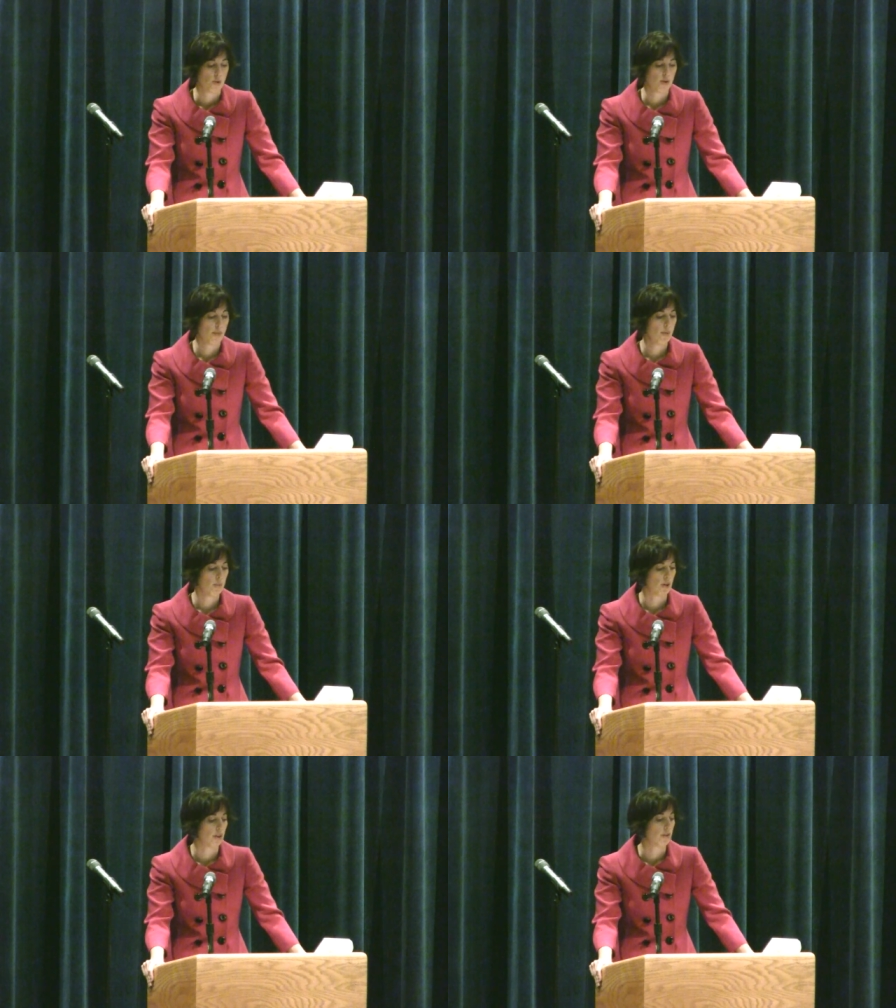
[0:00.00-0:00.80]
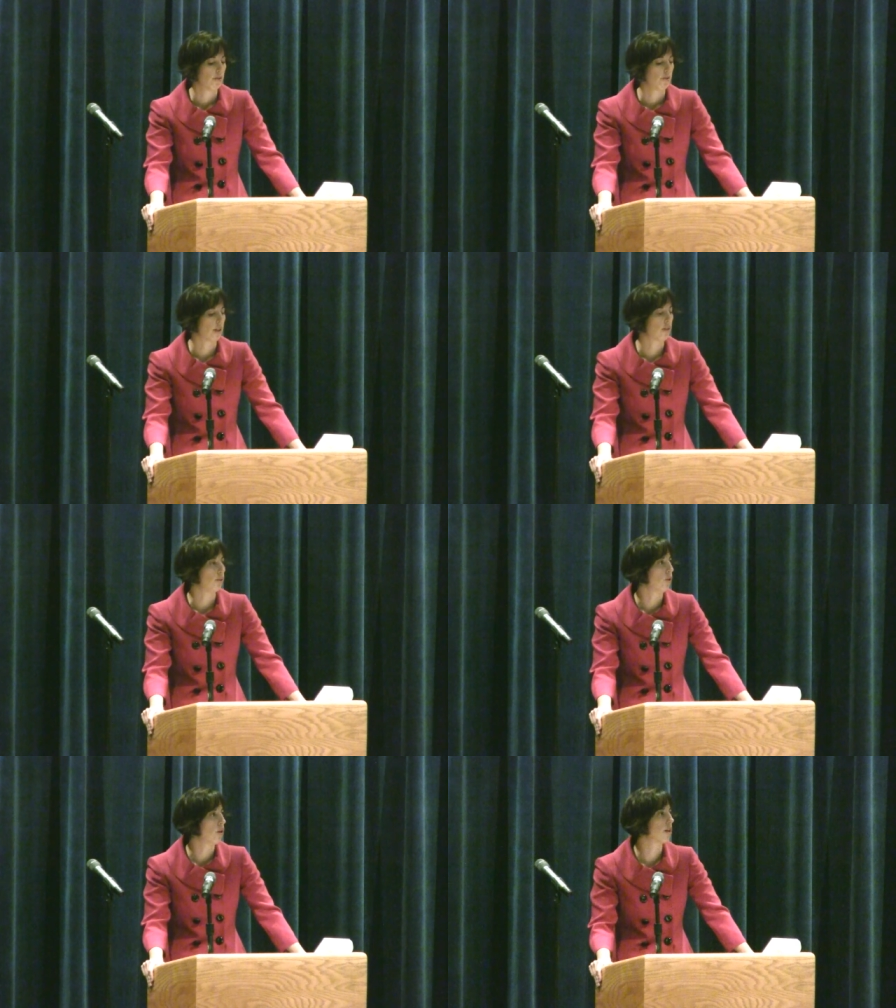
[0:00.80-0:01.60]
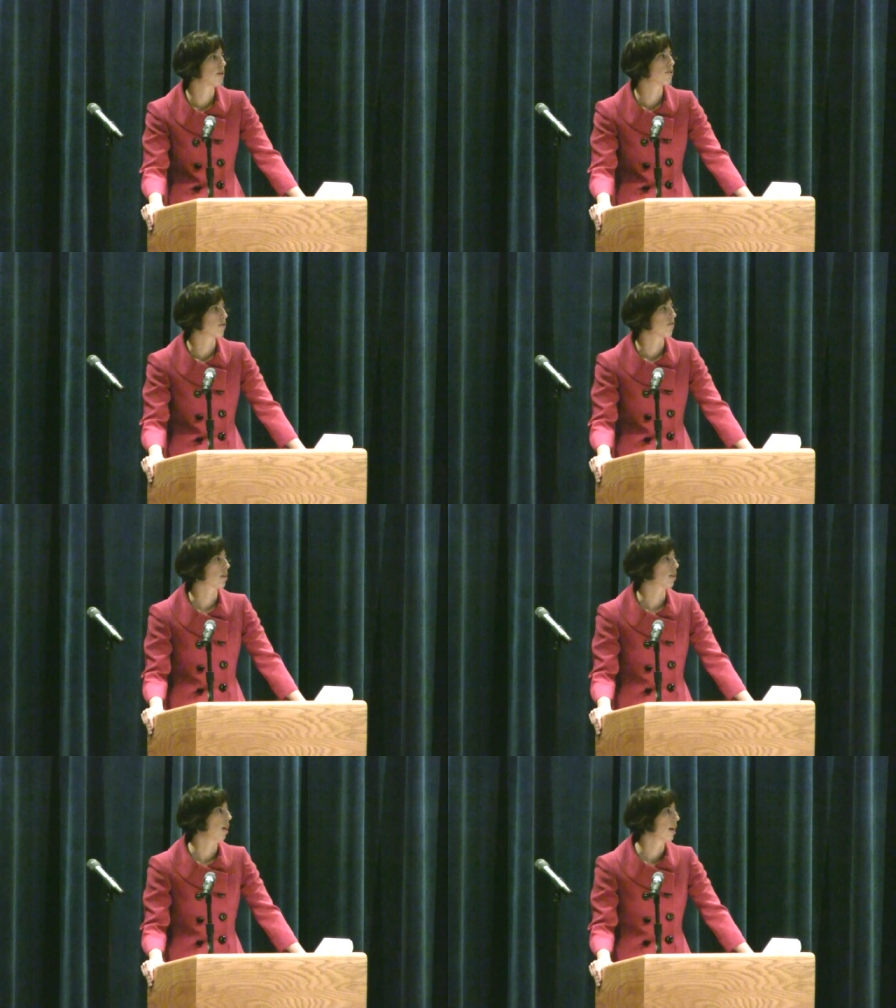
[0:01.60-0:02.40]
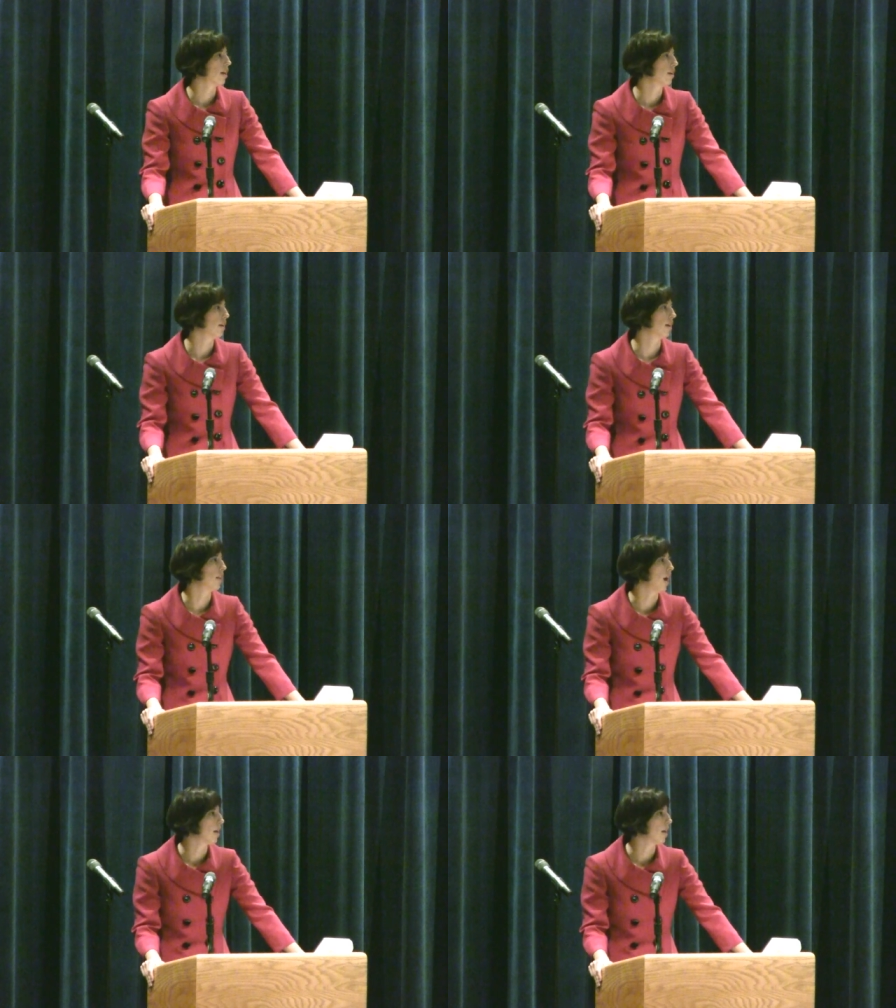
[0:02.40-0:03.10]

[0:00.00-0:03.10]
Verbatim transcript: Remember that the lawyer serves the client and